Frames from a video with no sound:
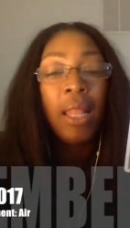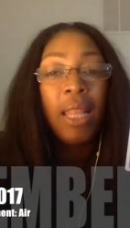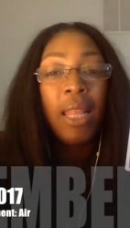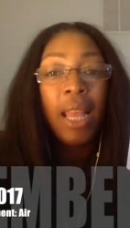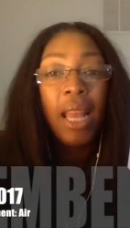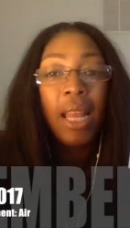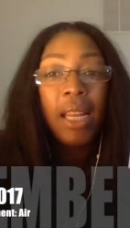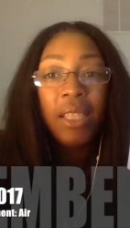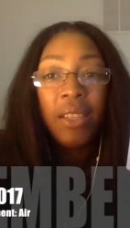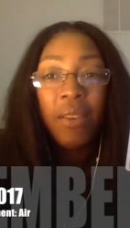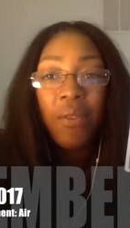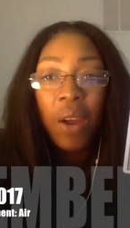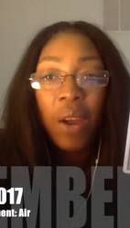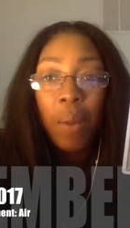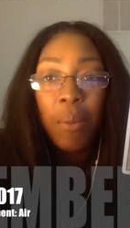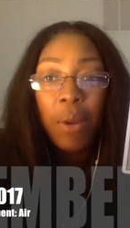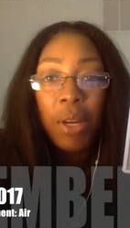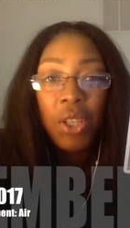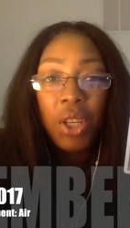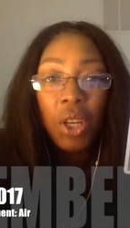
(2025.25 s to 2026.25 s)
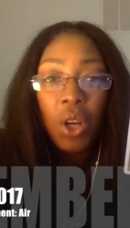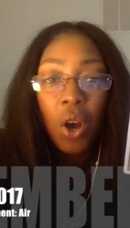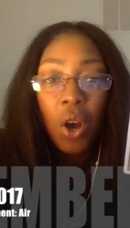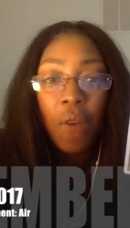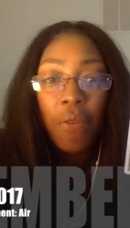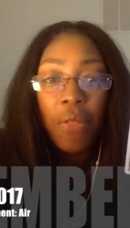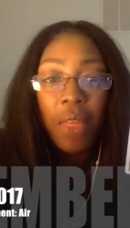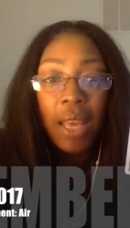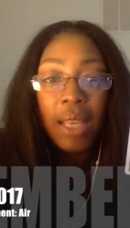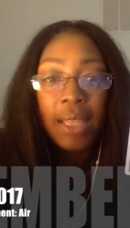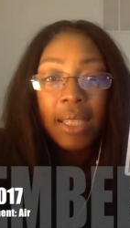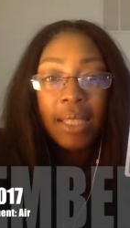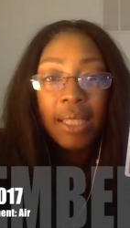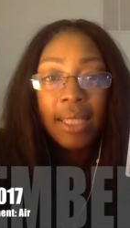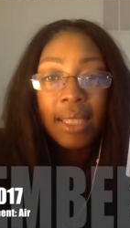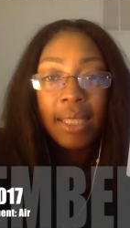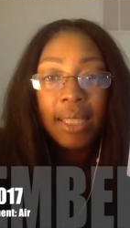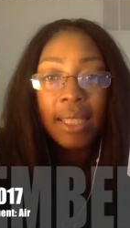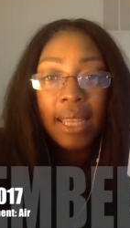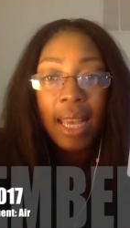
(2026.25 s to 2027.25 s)
The energy vibration of the
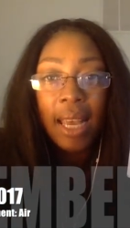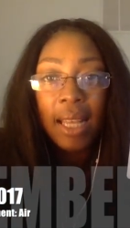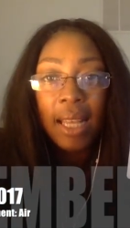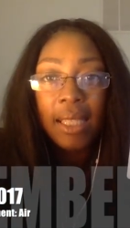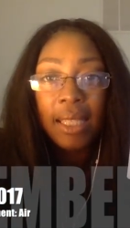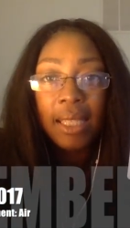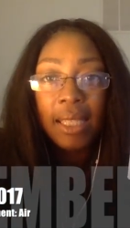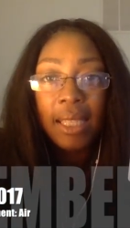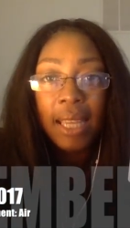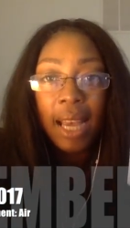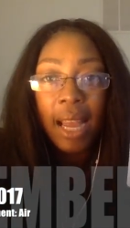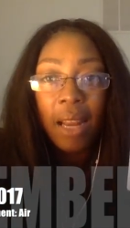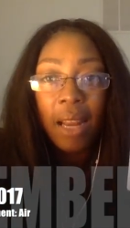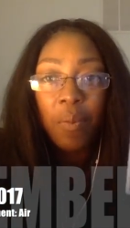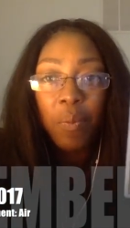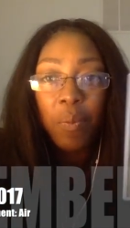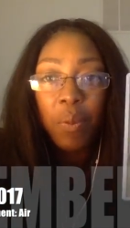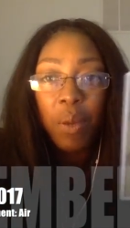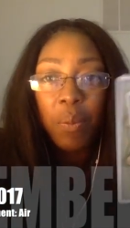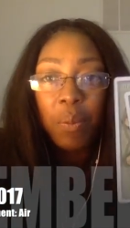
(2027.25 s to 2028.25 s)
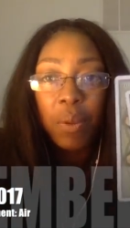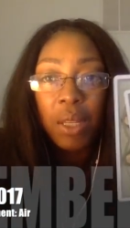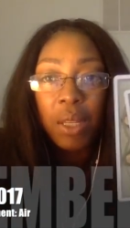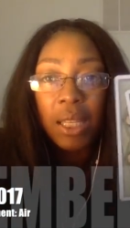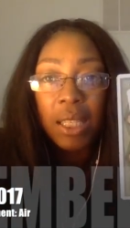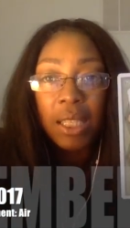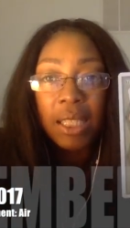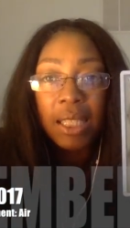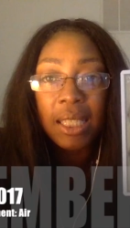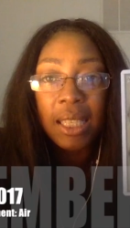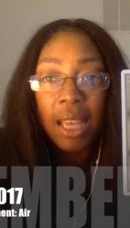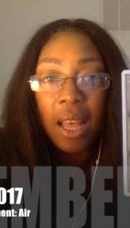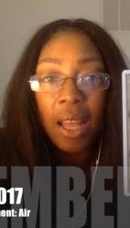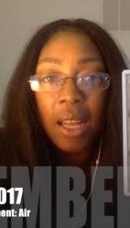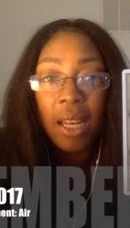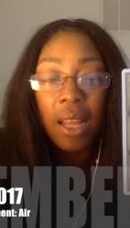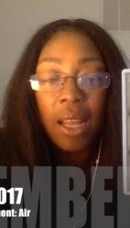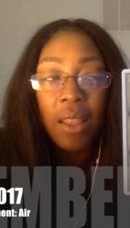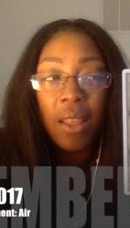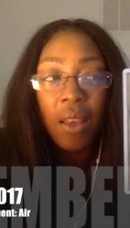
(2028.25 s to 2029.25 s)
sun sign, people, the
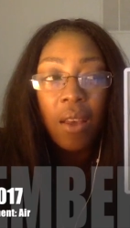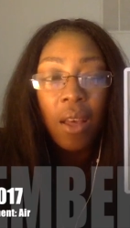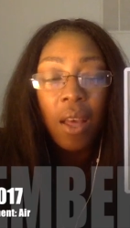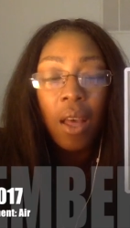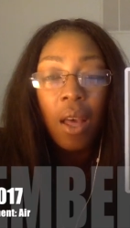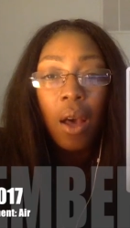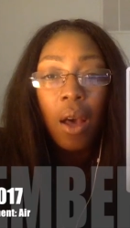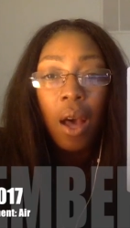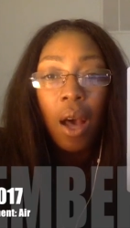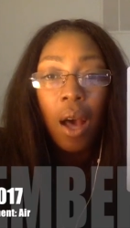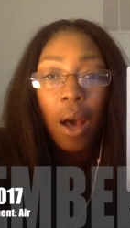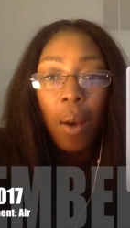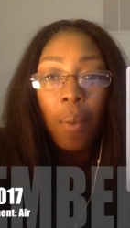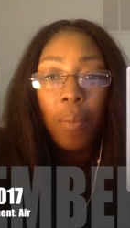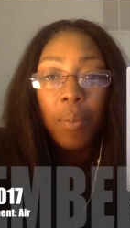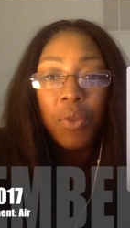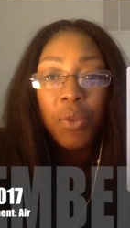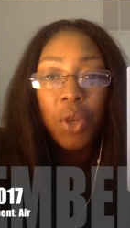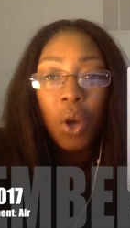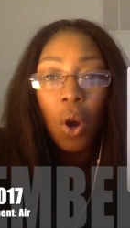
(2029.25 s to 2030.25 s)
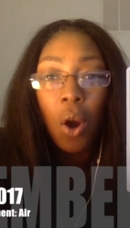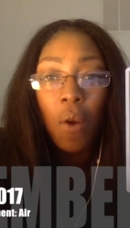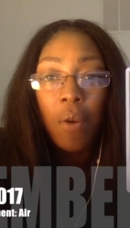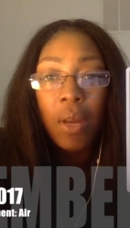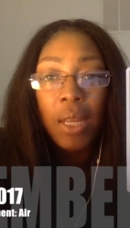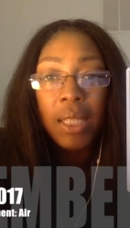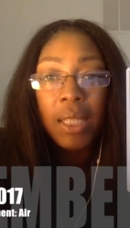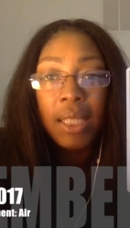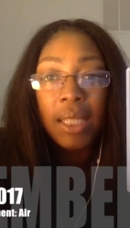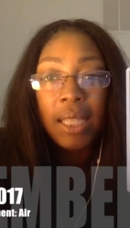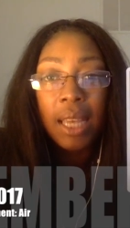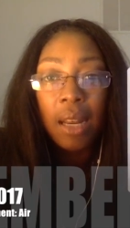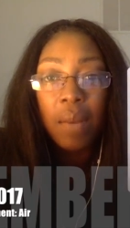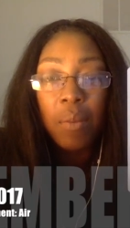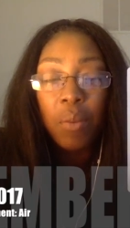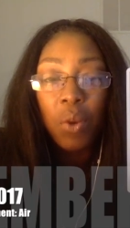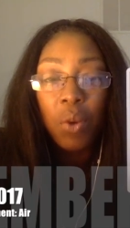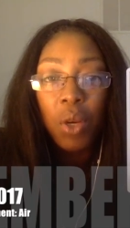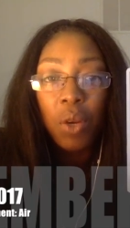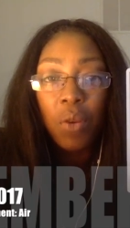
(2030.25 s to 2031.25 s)
sun, the Taurus,
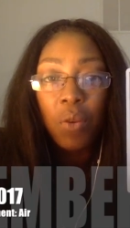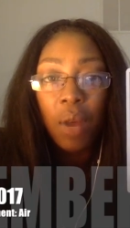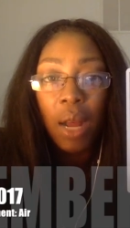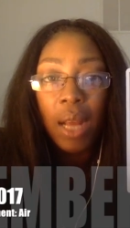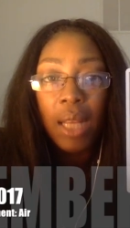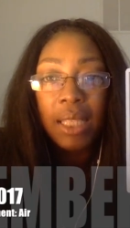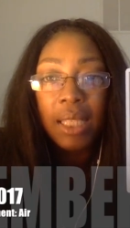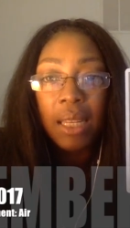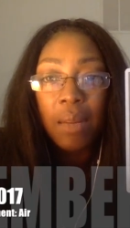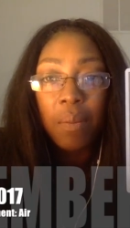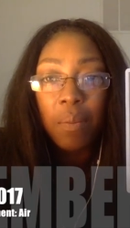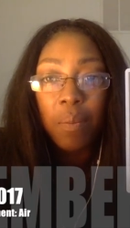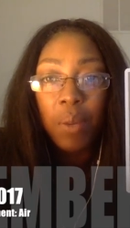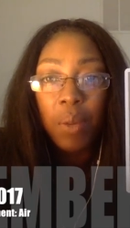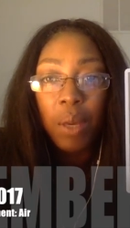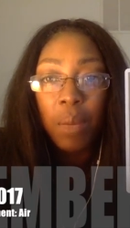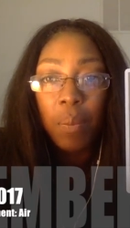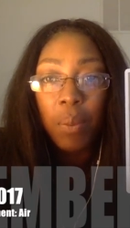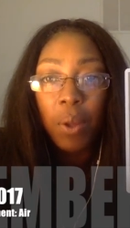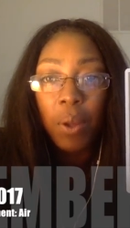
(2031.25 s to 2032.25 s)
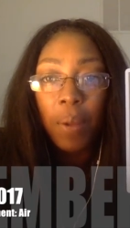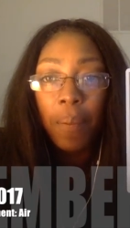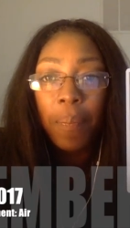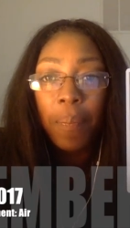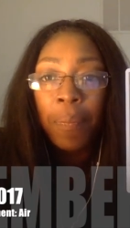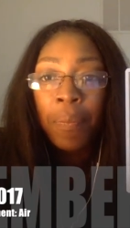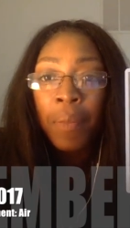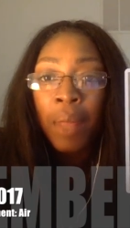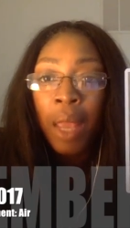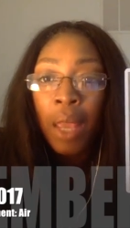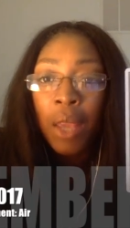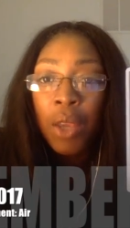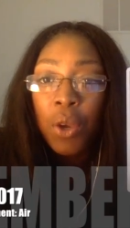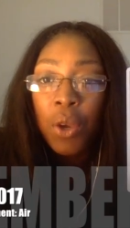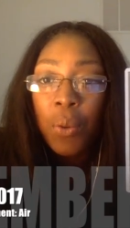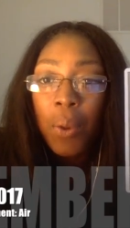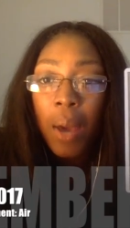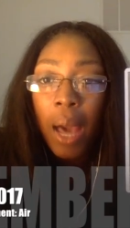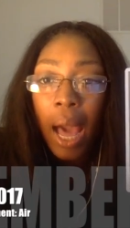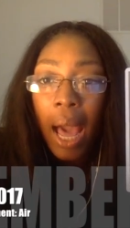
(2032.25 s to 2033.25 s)
sun, moon, and rising, people.
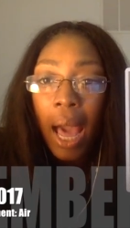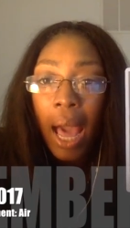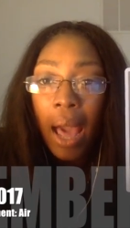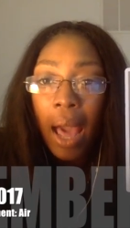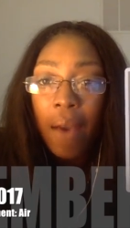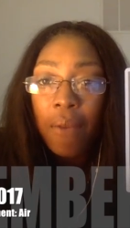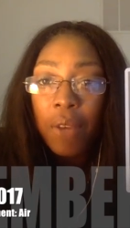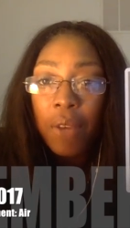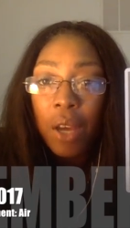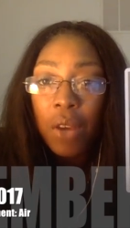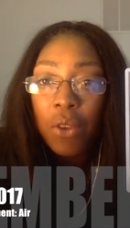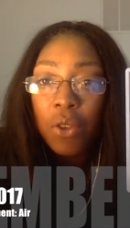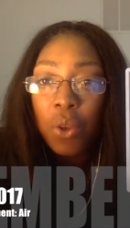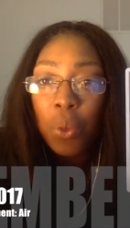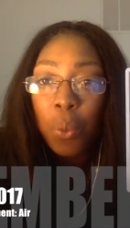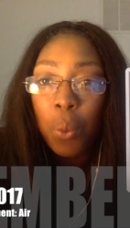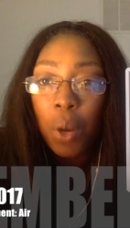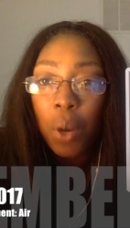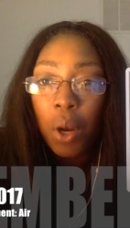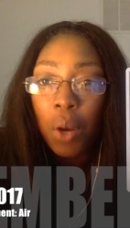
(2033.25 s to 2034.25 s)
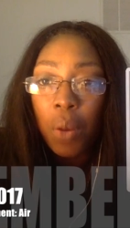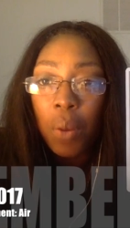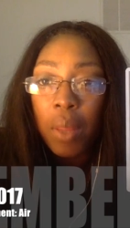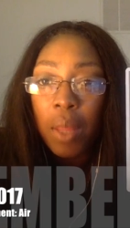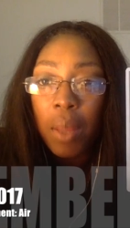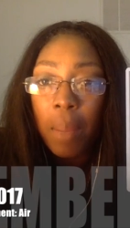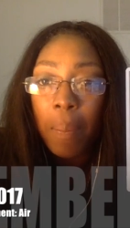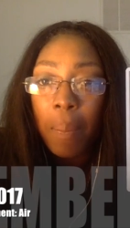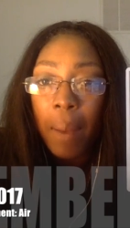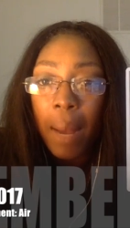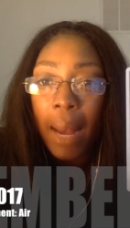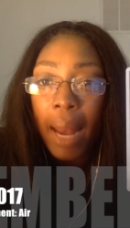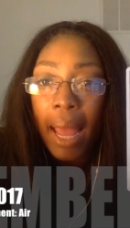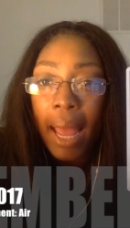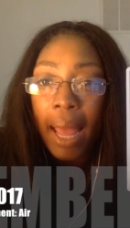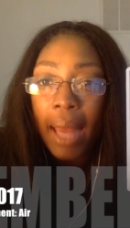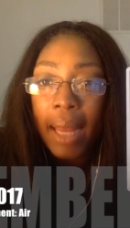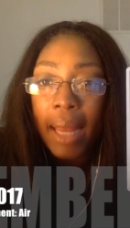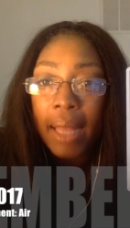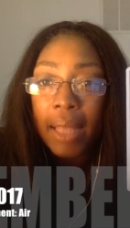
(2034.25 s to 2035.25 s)
You have to work with the
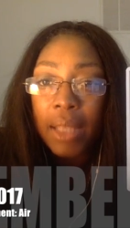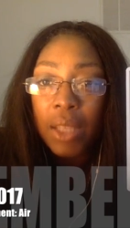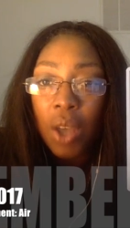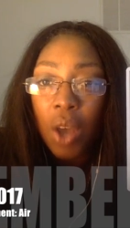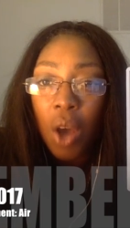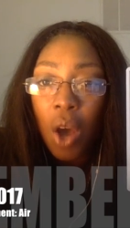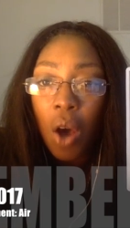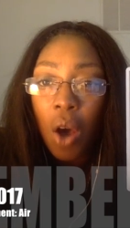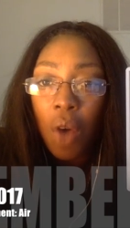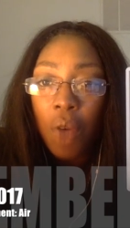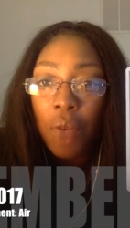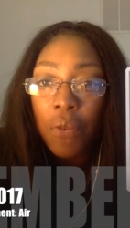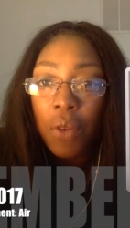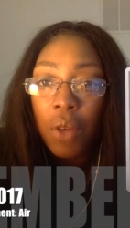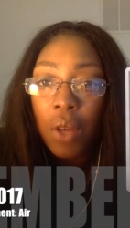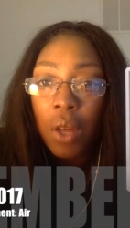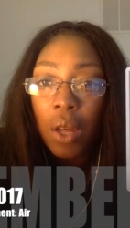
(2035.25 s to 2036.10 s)
planet of